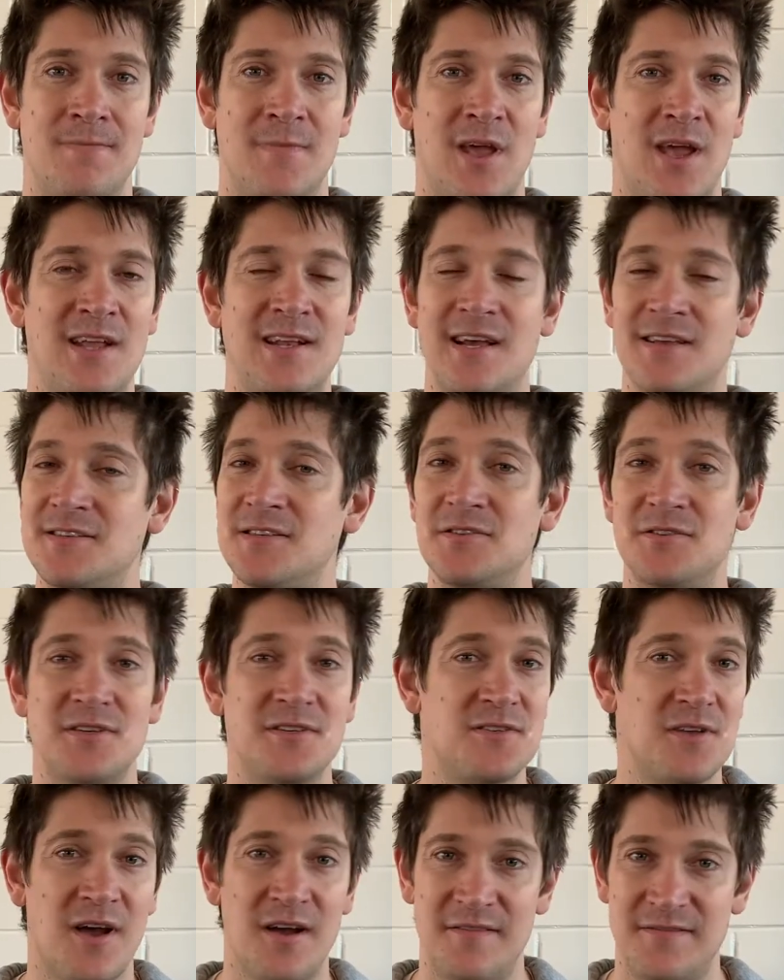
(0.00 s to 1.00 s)
He doesn't
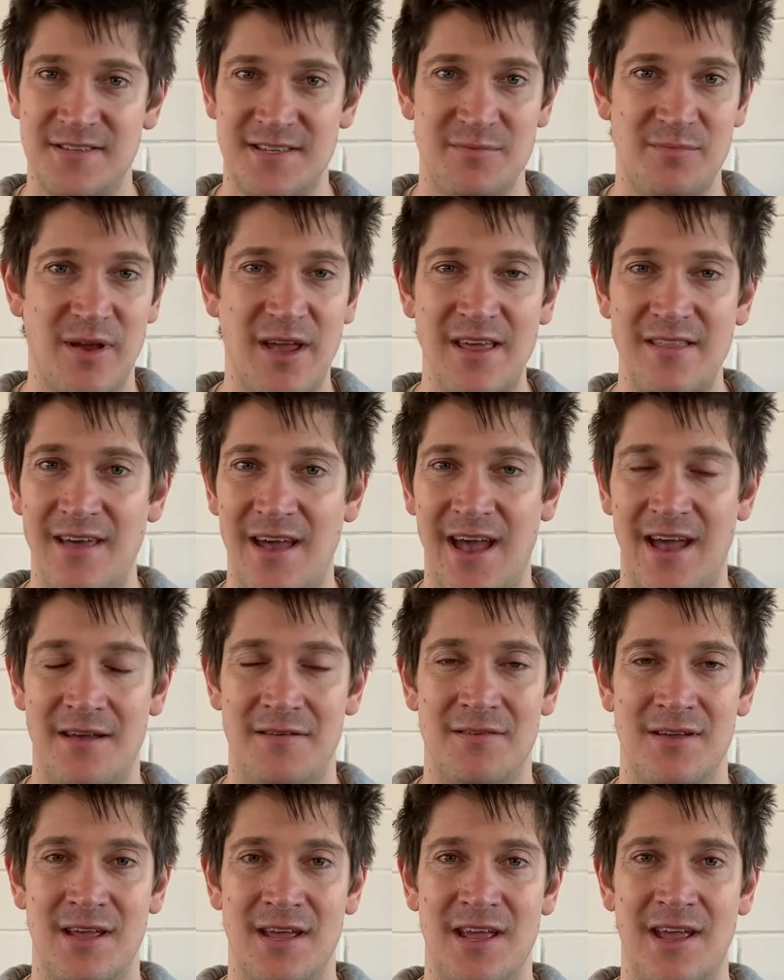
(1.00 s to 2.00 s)
deserve to be there.
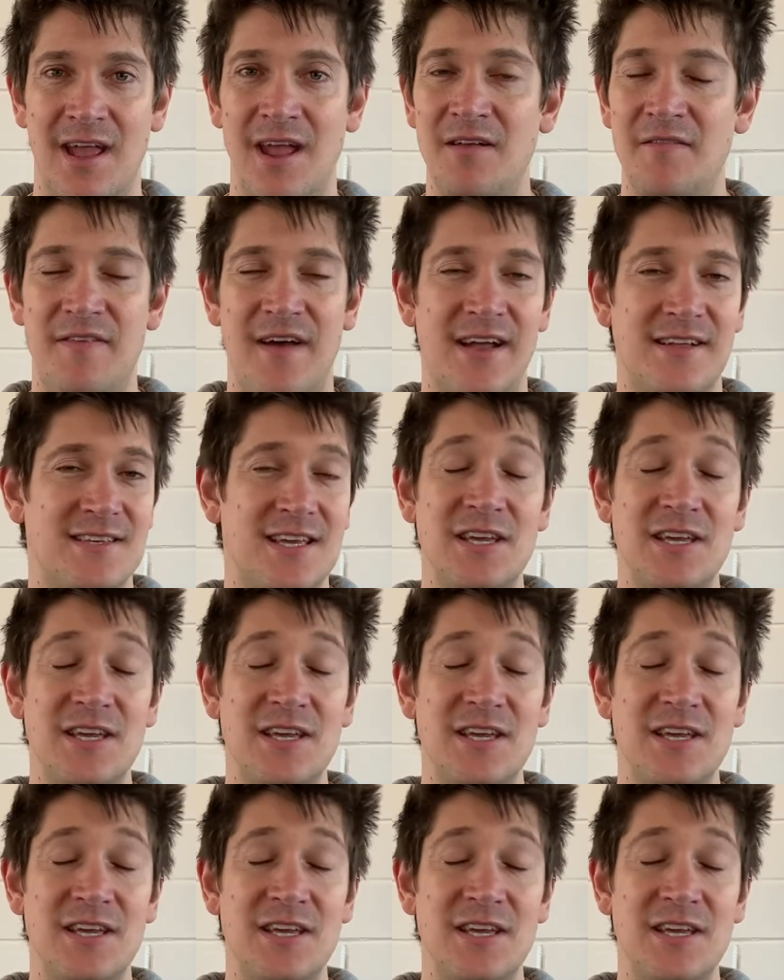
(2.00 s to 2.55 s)
In fact,